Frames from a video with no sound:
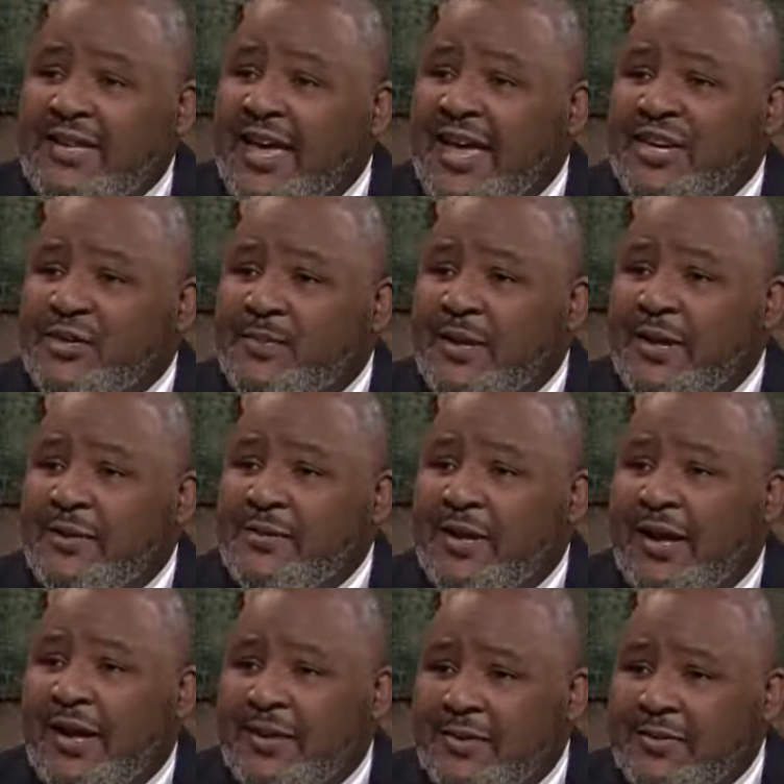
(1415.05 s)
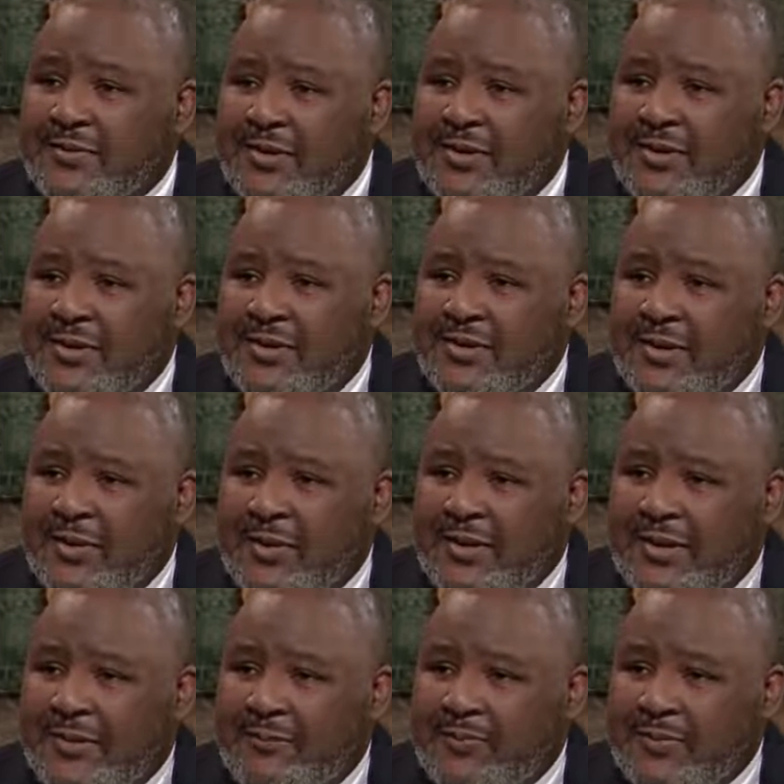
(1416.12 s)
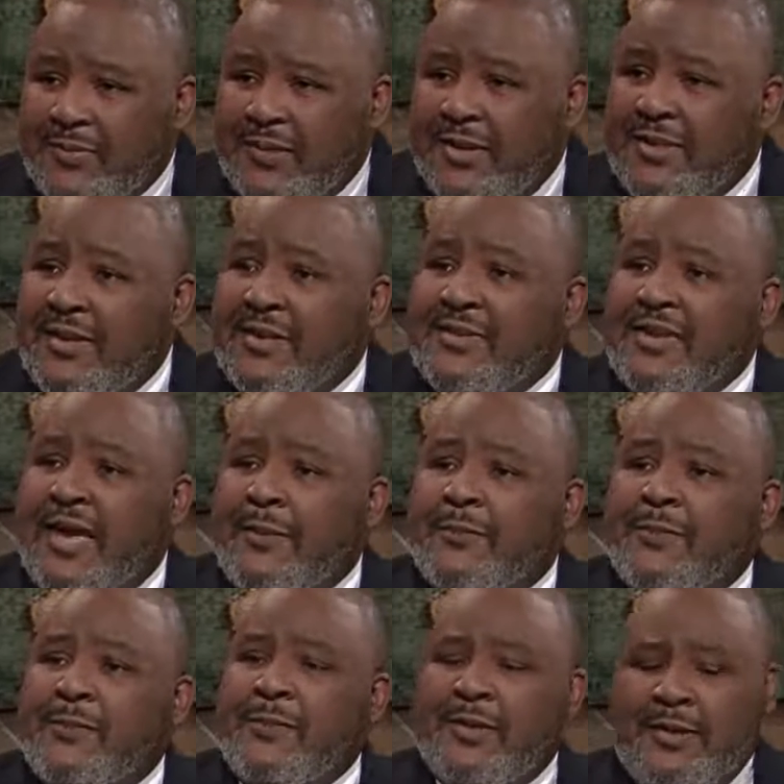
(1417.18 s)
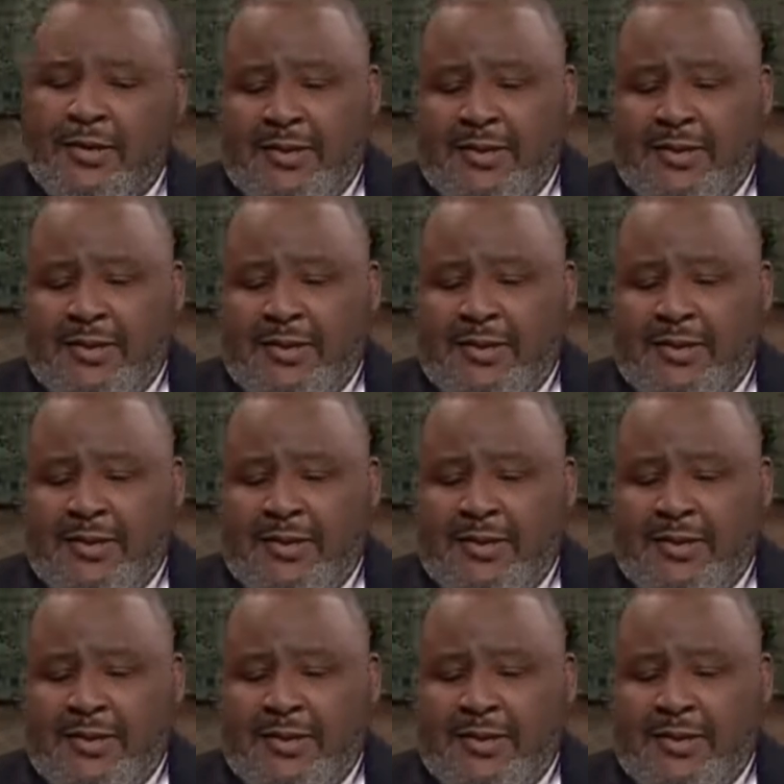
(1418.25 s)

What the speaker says: taxpayer dollars. So in the example,